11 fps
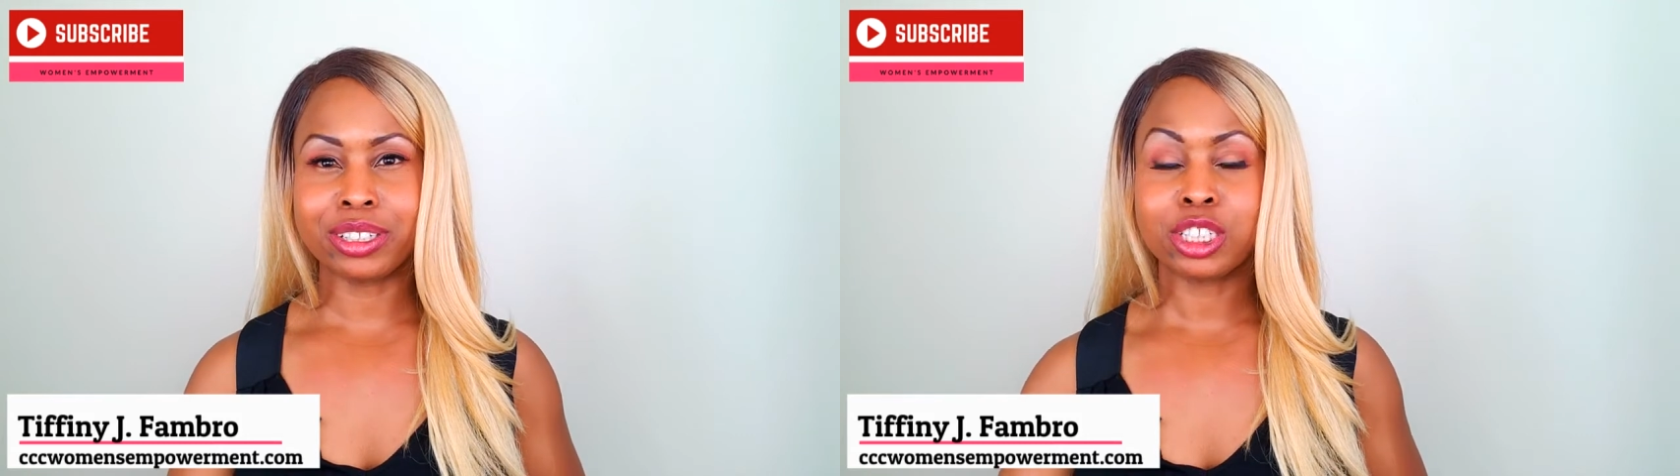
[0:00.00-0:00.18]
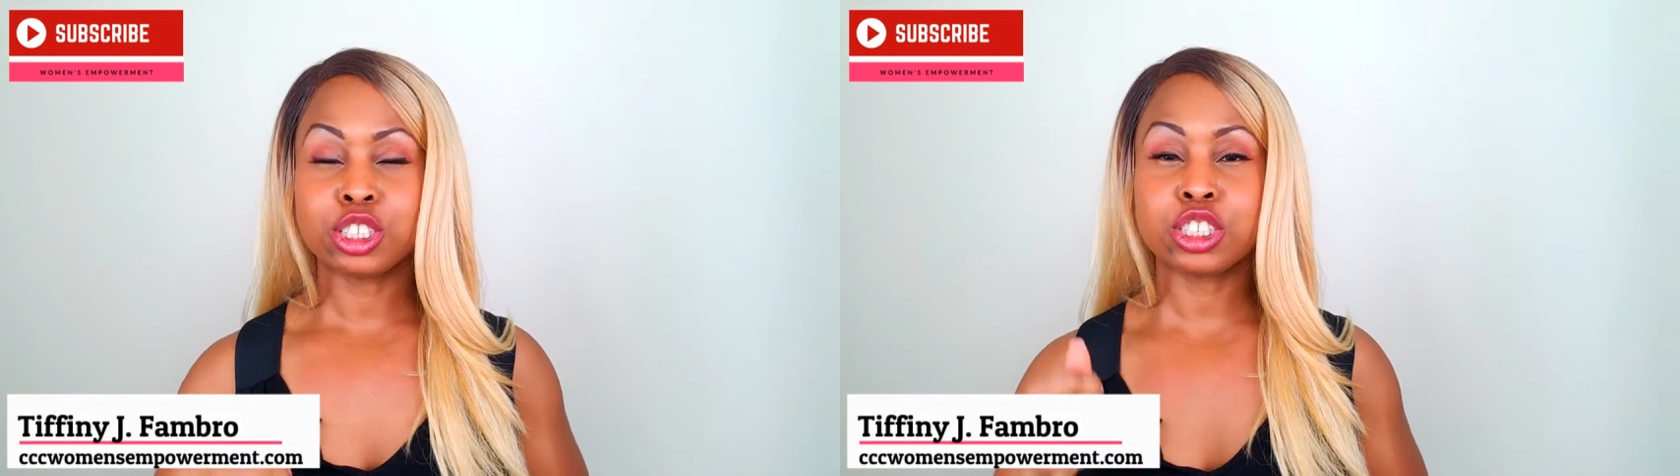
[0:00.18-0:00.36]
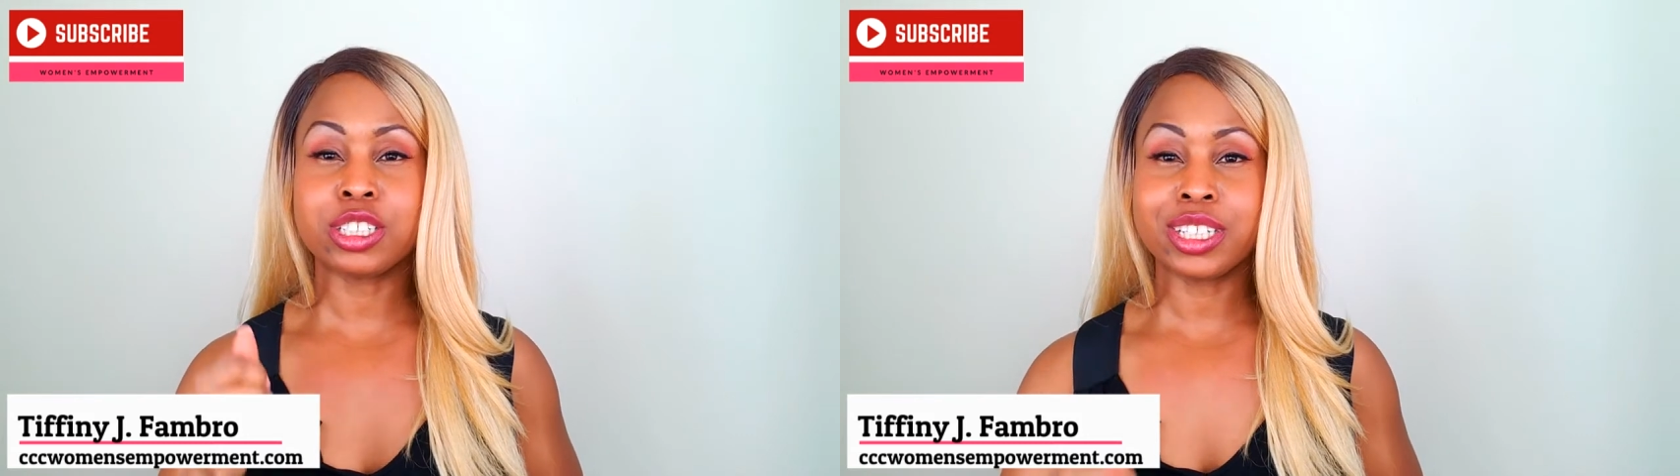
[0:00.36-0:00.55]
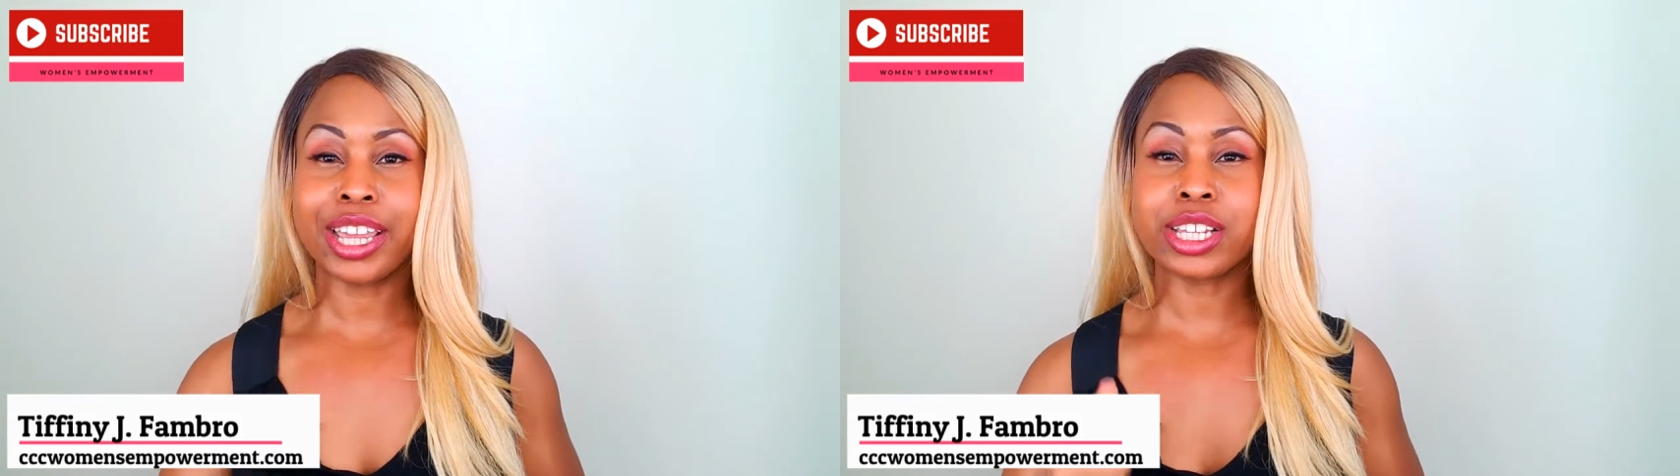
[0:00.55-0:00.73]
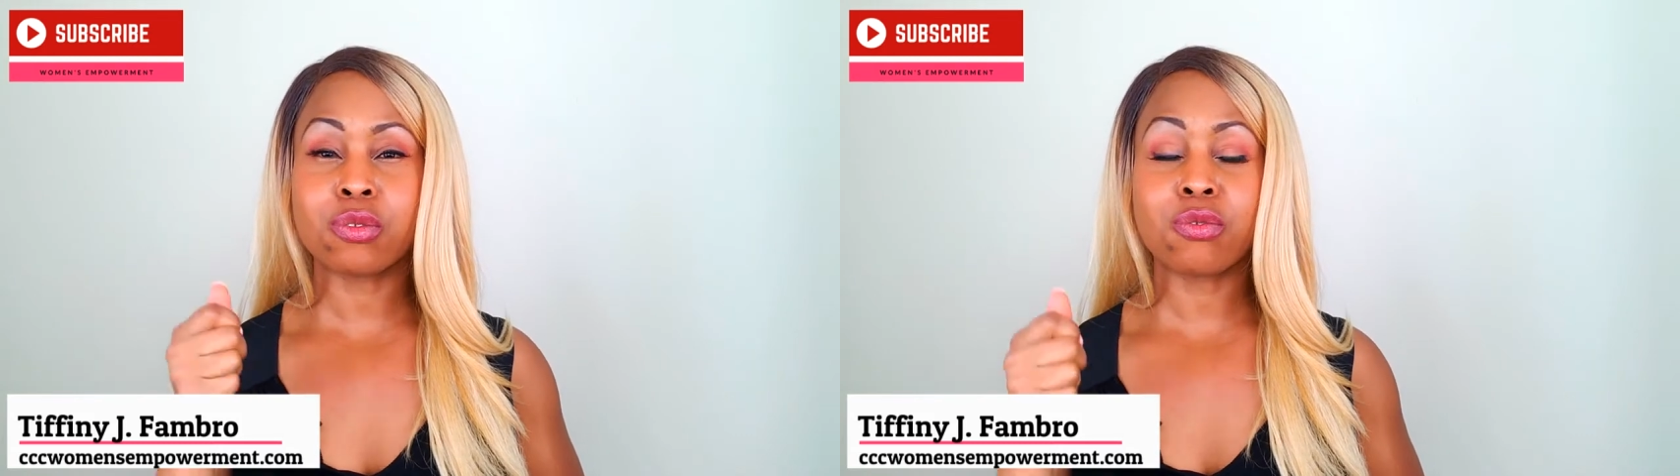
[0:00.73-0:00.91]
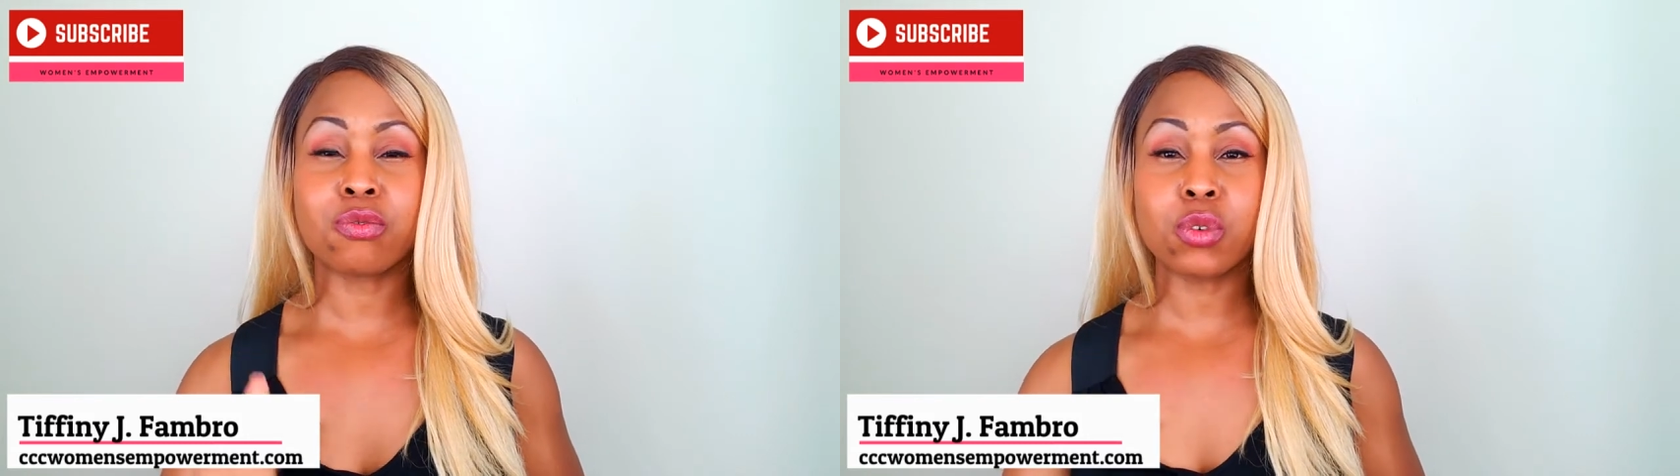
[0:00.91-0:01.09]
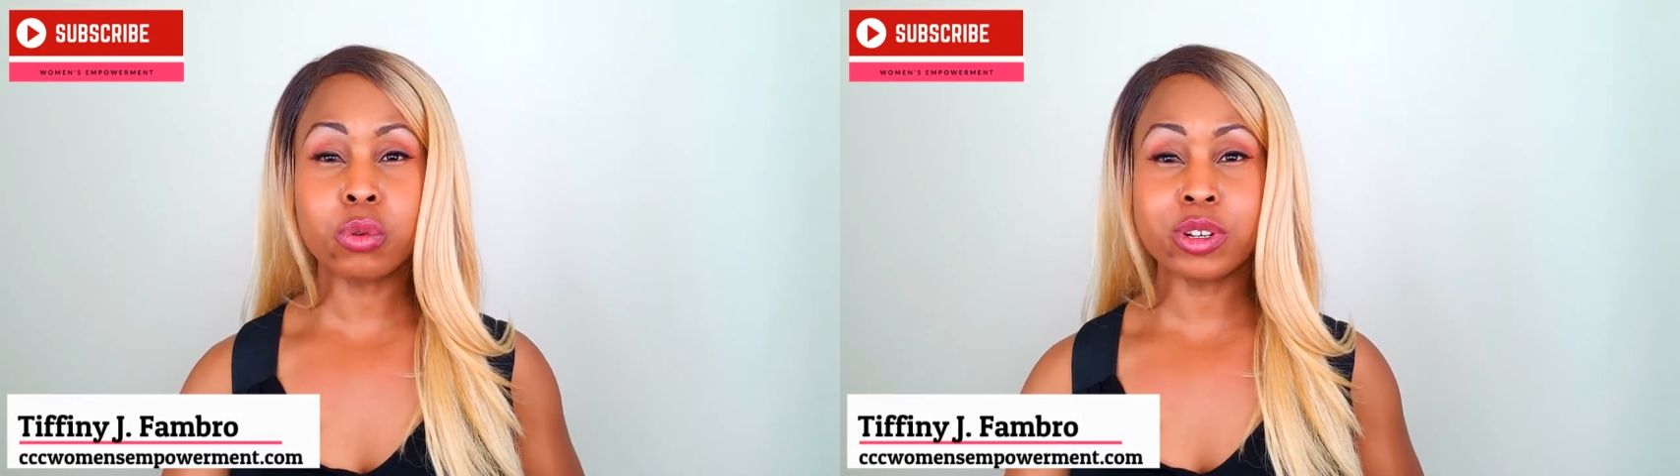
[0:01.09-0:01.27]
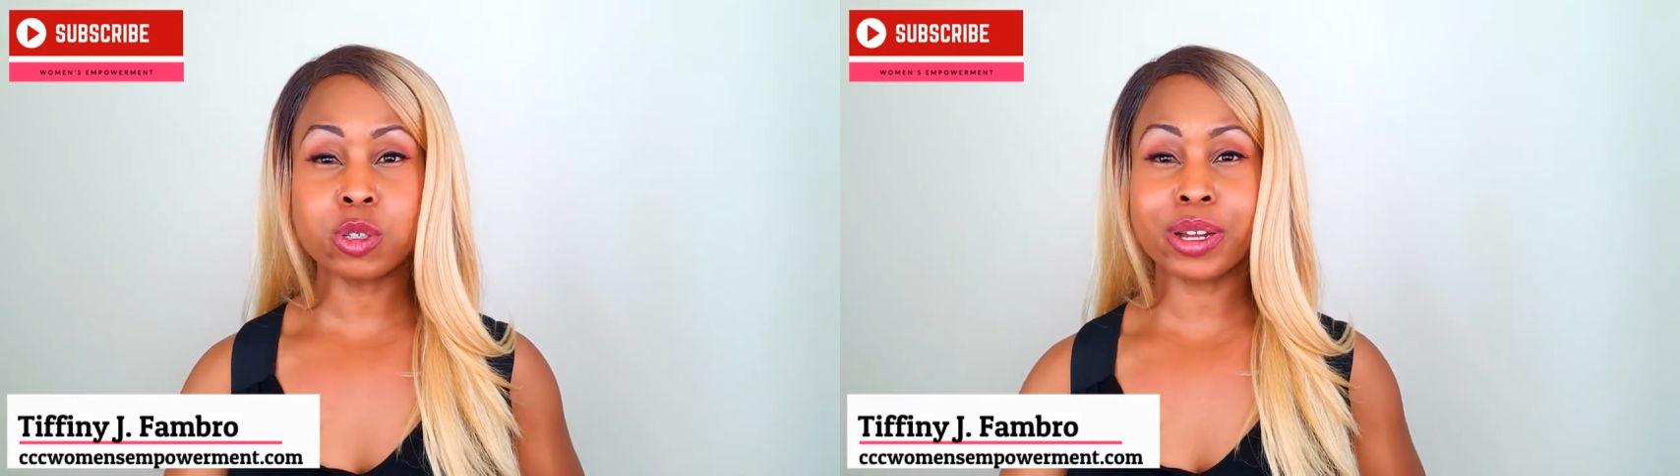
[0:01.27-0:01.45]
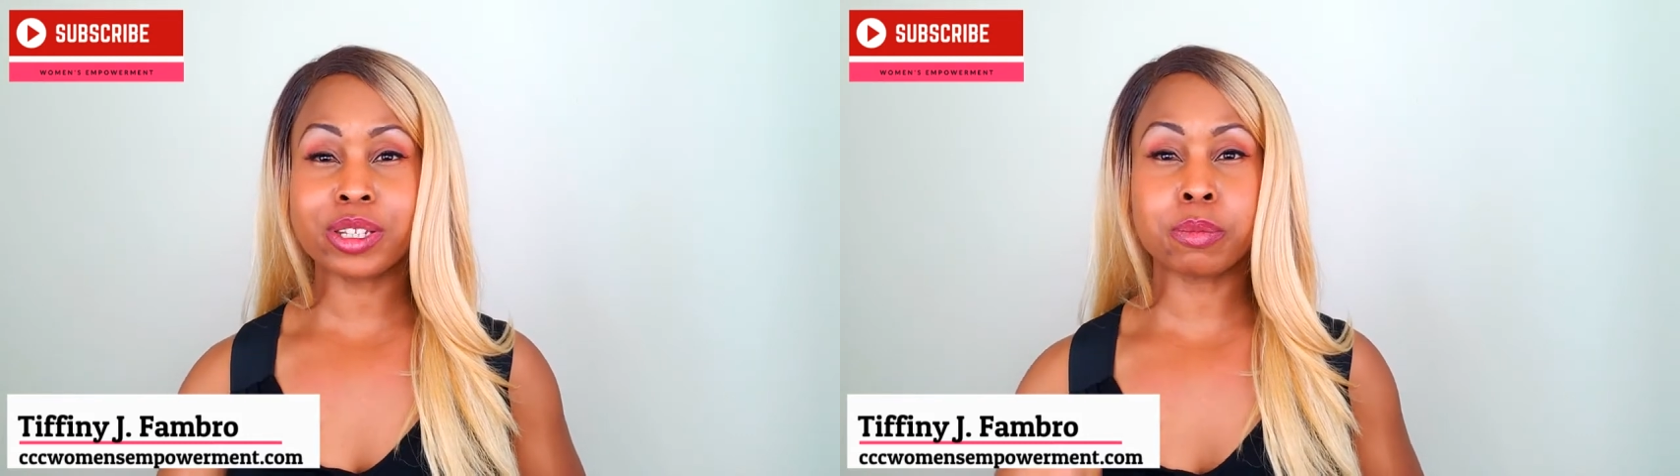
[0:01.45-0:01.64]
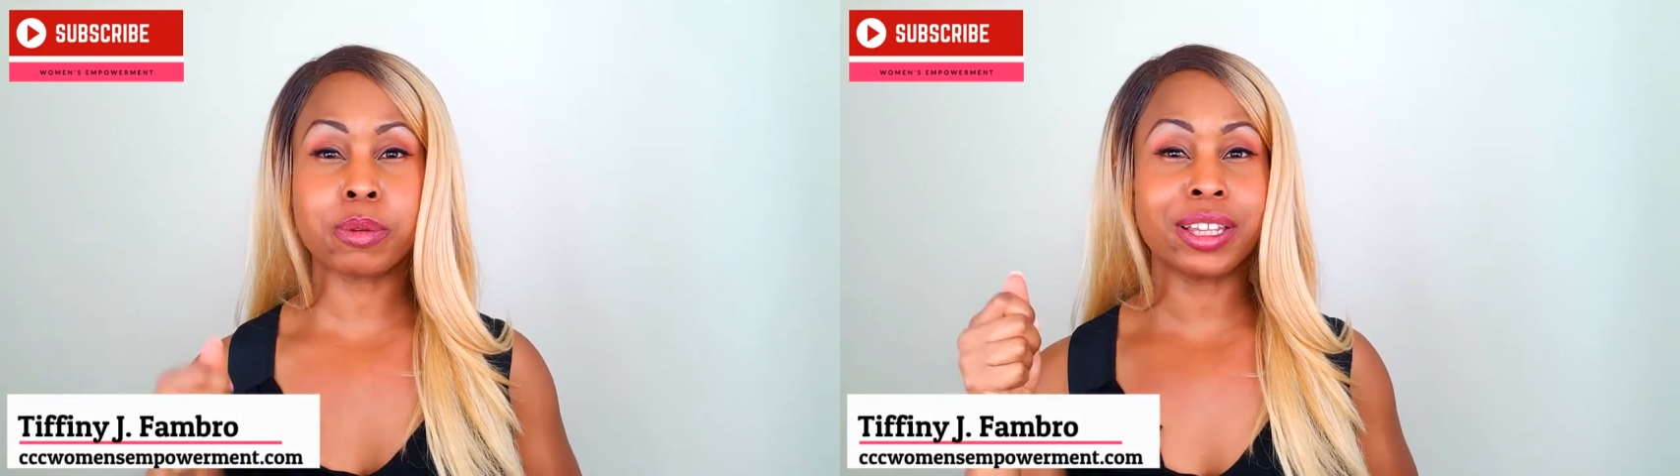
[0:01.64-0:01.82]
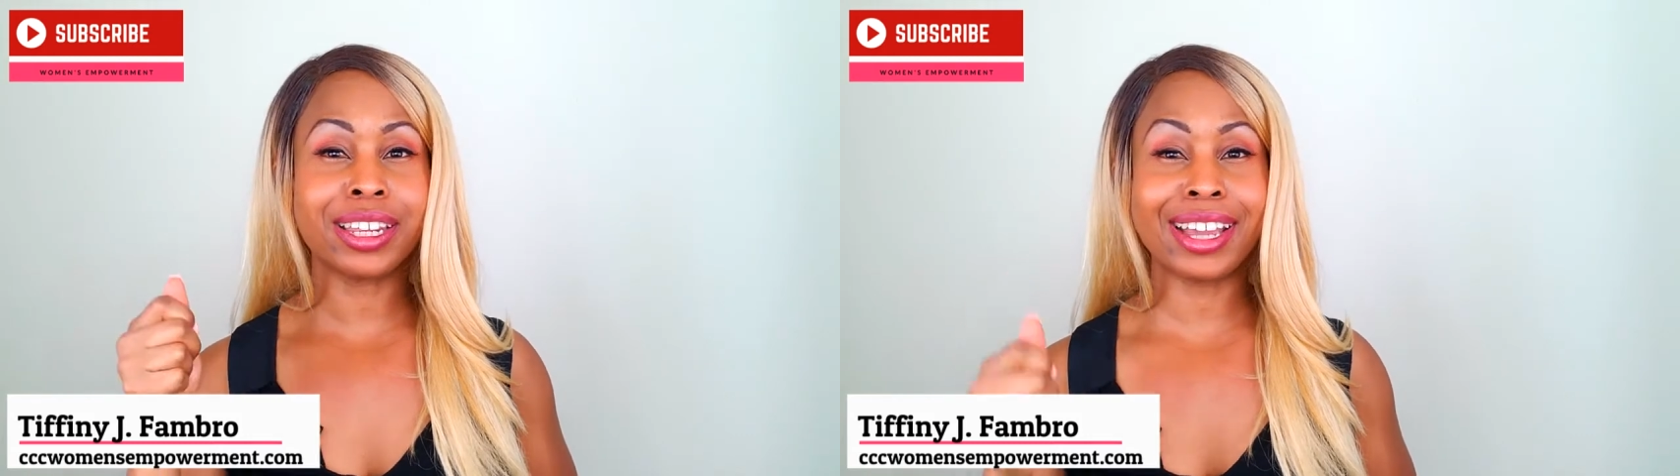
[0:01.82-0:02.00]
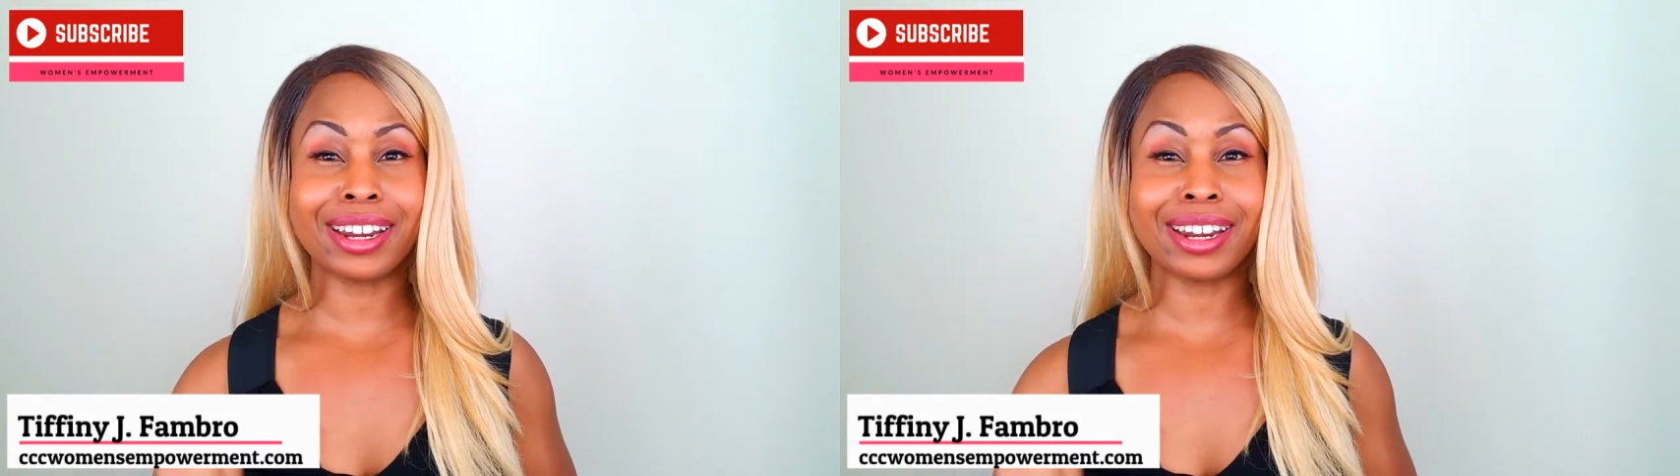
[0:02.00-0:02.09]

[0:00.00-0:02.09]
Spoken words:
She takes full responsibility and